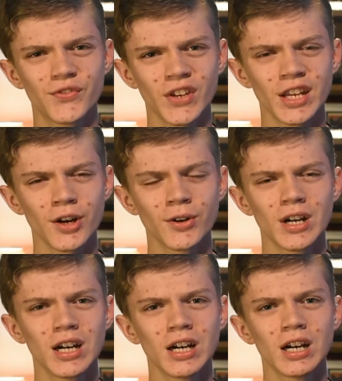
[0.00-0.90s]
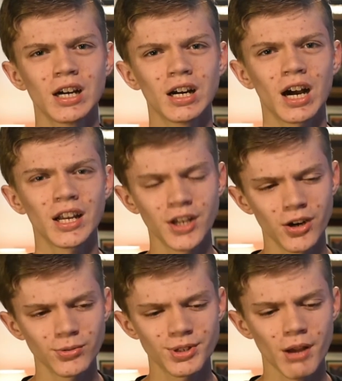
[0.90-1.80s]
video, I
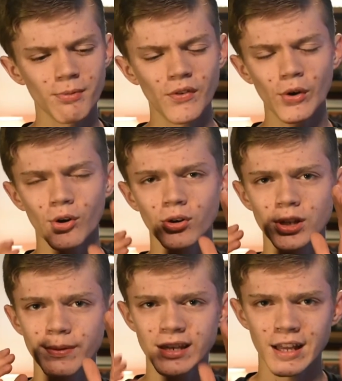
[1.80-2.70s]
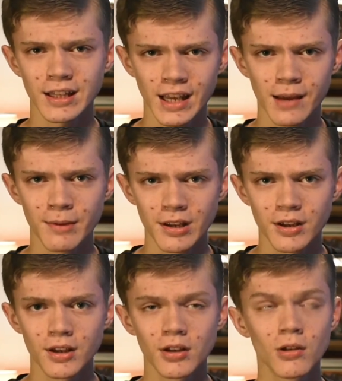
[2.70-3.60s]
know some of you are going to be yelling at me,
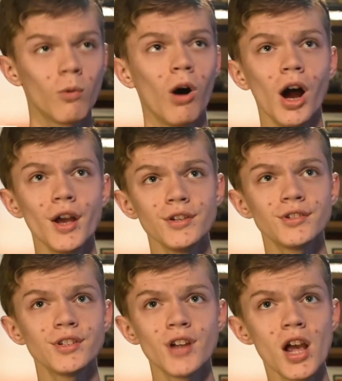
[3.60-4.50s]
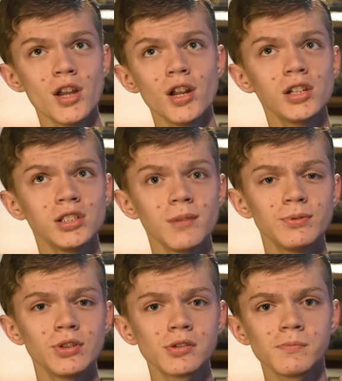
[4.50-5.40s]
why is today not an
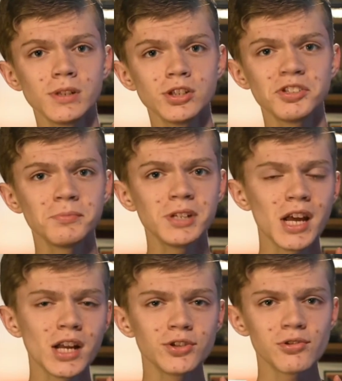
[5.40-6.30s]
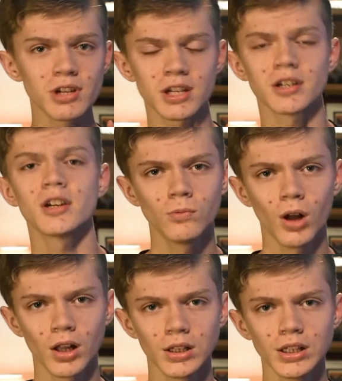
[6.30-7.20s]
episode of Miniature Menagerie?
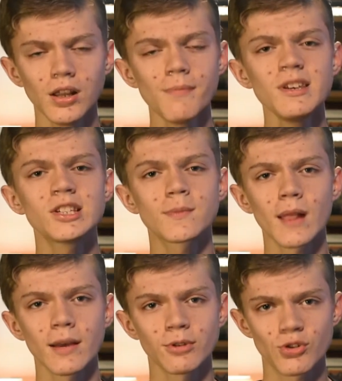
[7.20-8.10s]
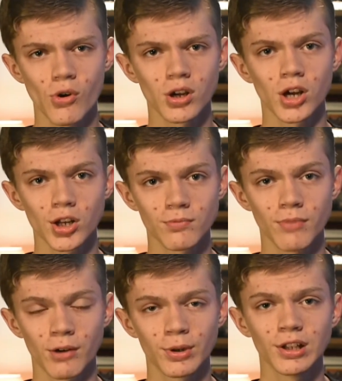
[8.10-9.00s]
Well, let me explain what's going on in
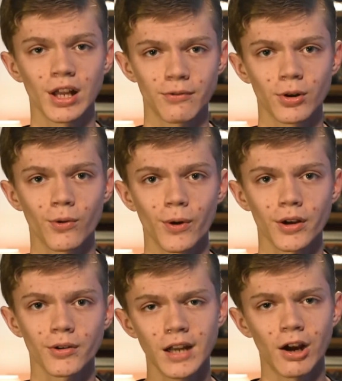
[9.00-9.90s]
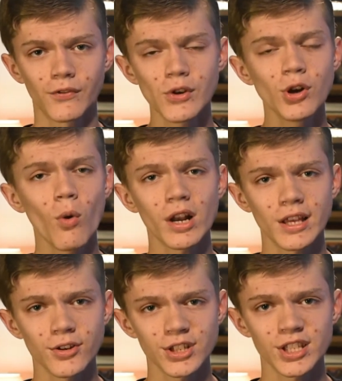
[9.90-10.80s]
my real life real quick. Now if you don't want to
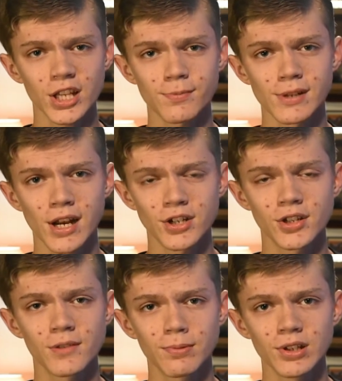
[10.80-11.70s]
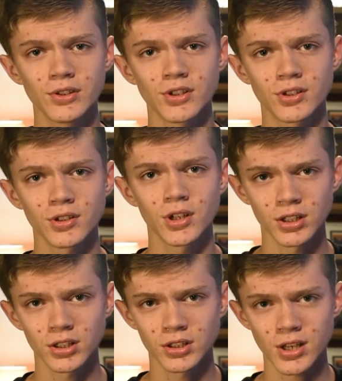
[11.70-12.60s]
hear this explanation, then please just
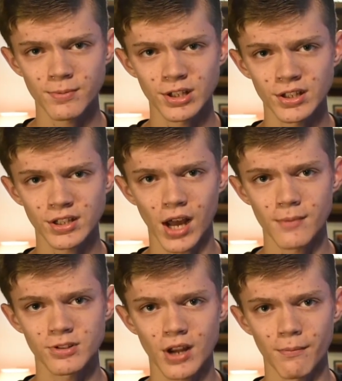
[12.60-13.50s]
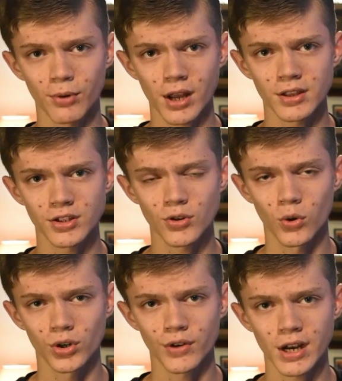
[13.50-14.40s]
skip to the timestamp right in this
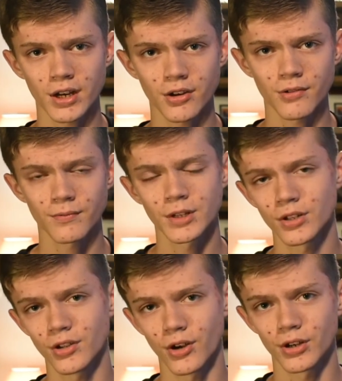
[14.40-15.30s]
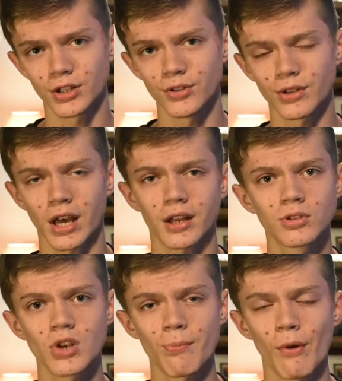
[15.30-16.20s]
corner right here. You can go ahead and do that.
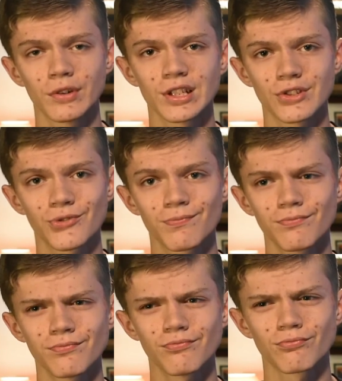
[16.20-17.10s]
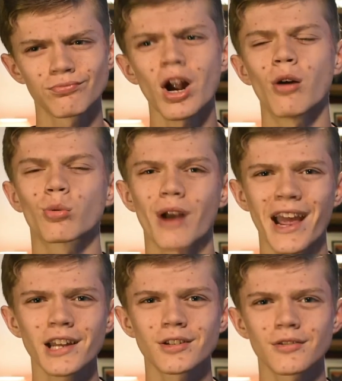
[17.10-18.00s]
Skip over this, not
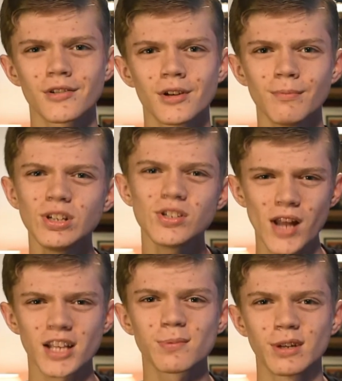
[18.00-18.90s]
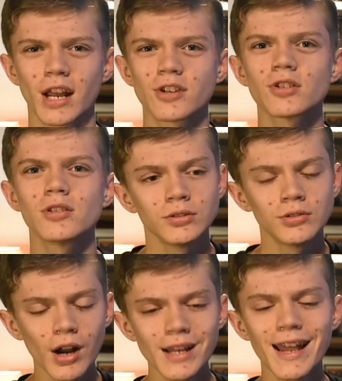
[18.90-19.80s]
rant, but just explanation.
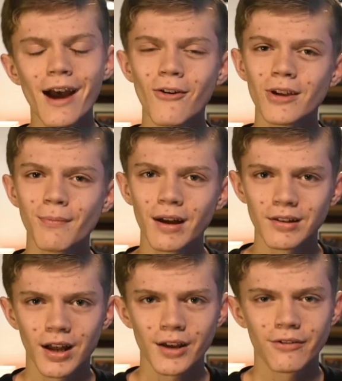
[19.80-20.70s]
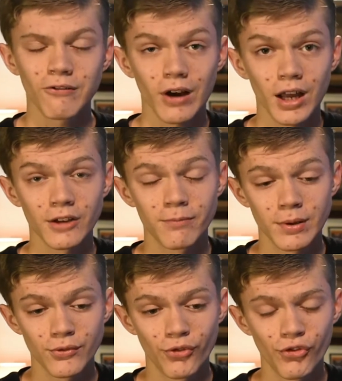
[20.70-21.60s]
Right now in my life, I have
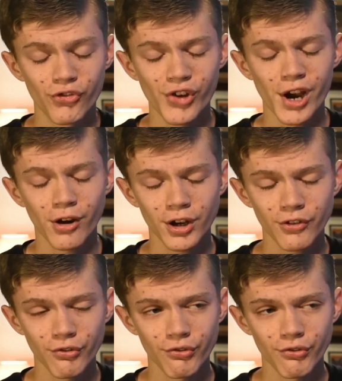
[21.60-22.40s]
been very